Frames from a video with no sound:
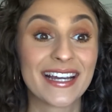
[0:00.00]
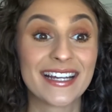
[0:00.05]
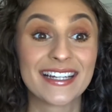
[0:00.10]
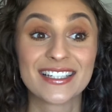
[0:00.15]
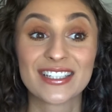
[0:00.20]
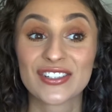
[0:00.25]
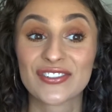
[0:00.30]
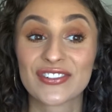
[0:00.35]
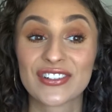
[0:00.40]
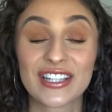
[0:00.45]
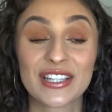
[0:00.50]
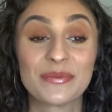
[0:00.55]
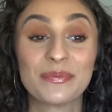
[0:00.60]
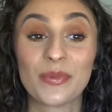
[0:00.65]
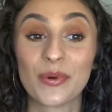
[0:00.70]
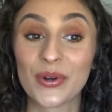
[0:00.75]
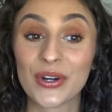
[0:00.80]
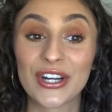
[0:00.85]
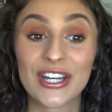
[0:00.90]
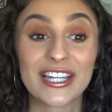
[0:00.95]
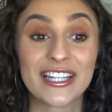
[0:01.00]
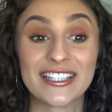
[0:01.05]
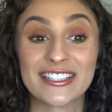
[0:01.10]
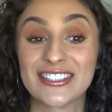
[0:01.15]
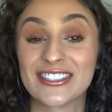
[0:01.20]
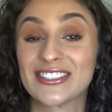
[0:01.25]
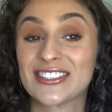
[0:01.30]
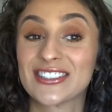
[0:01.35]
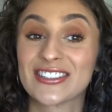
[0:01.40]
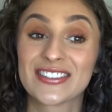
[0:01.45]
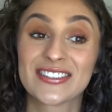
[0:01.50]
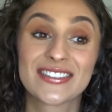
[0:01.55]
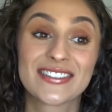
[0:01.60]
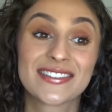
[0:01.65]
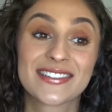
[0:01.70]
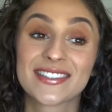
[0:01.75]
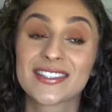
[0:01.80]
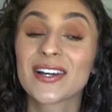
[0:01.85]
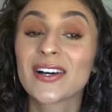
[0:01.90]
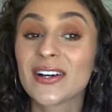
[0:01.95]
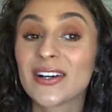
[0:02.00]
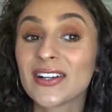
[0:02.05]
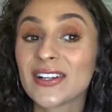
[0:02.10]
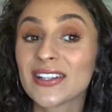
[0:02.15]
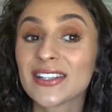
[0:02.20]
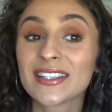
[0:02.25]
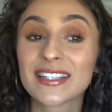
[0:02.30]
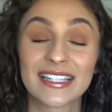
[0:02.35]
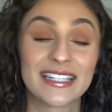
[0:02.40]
I just feel like boring is just dull,